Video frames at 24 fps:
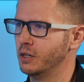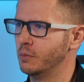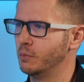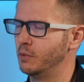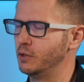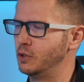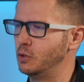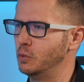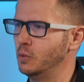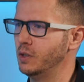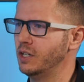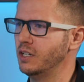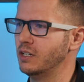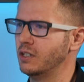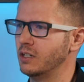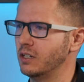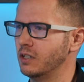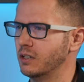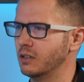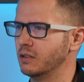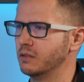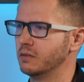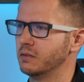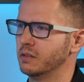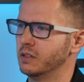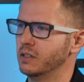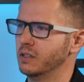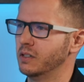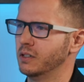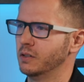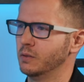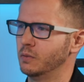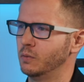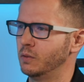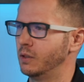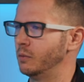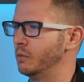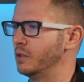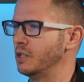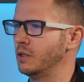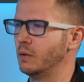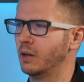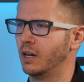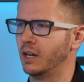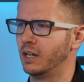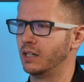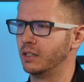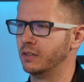between you, where when you
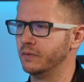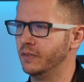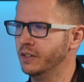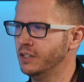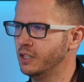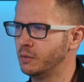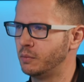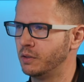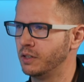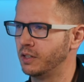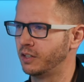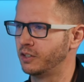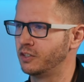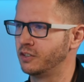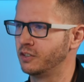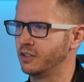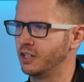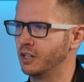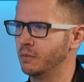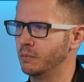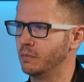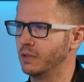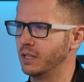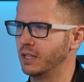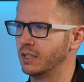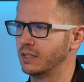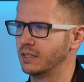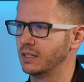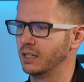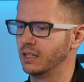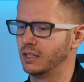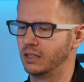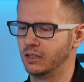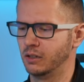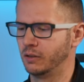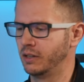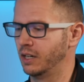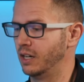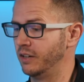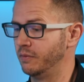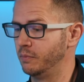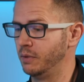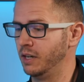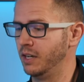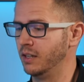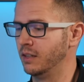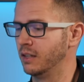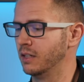hire a vendor production company, it's like, okay, I've
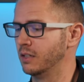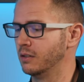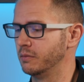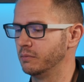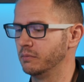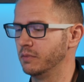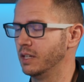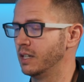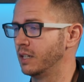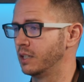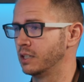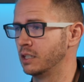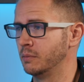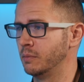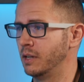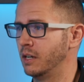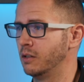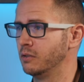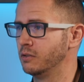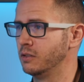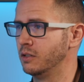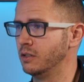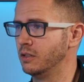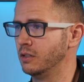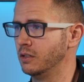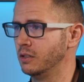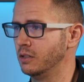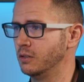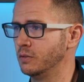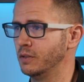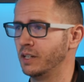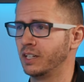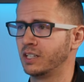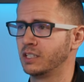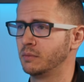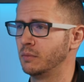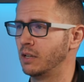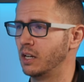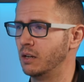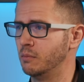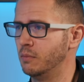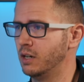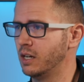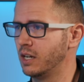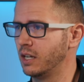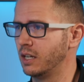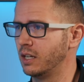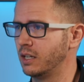paid them X amount to do X amount of
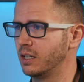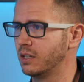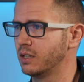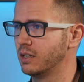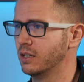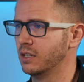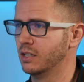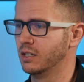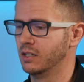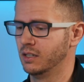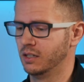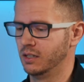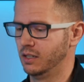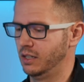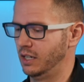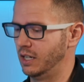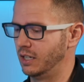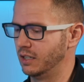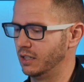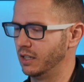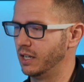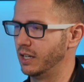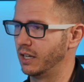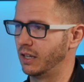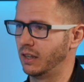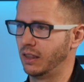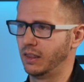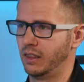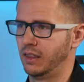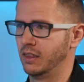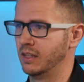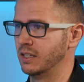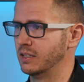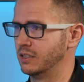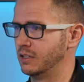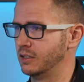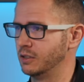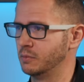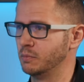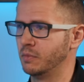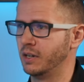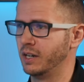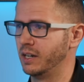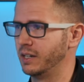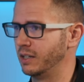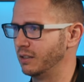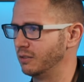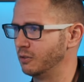money. Mm-hmm. And like, this is
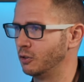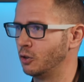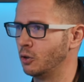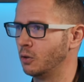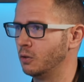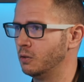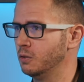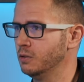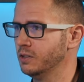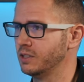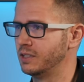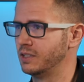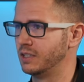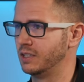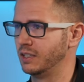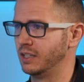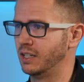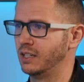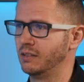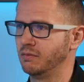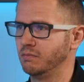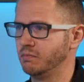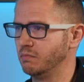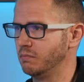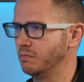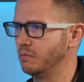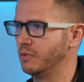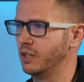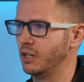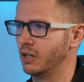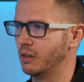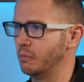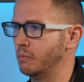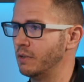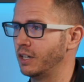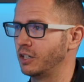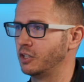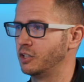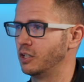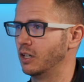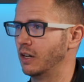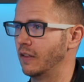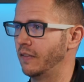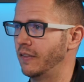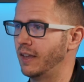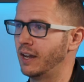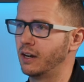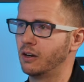my goal, is to, you know, make sure
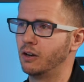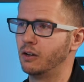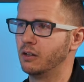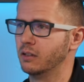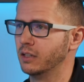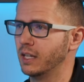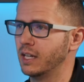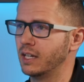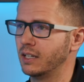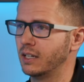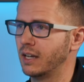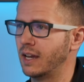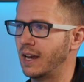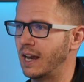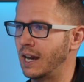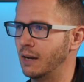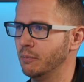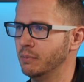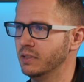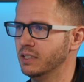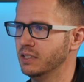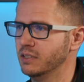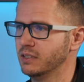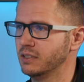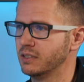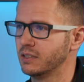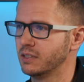that that all like happens.